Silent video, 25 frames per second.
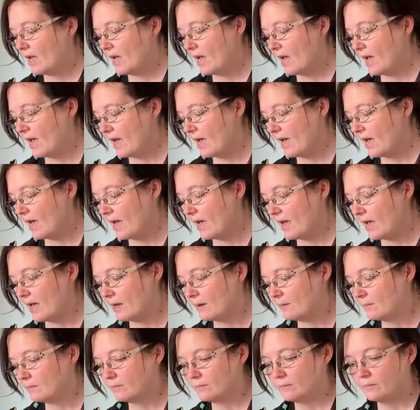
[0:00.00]
I
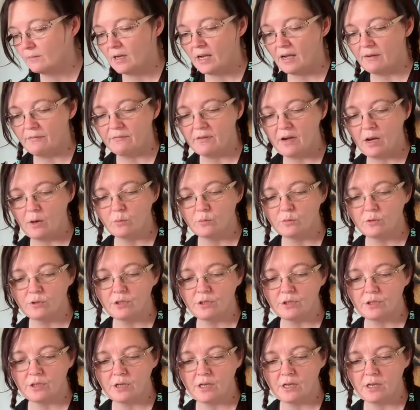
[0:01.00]
found
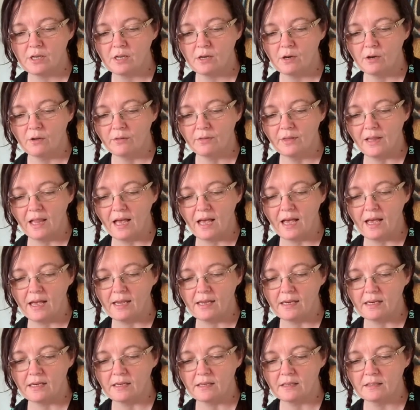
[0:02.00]

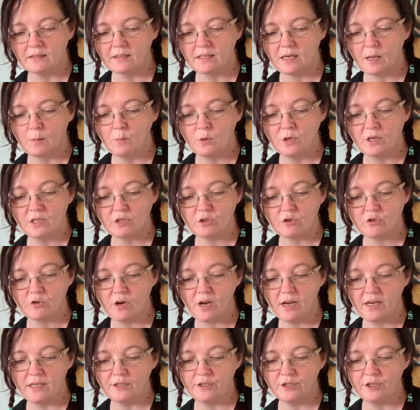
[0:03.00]
online someone has
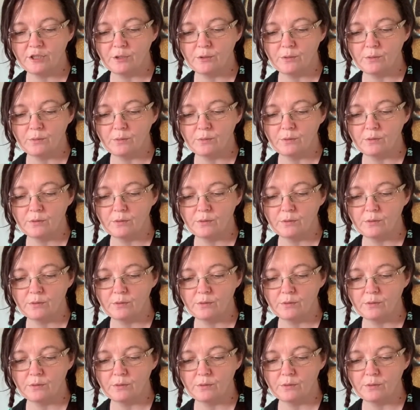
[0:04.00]
tried to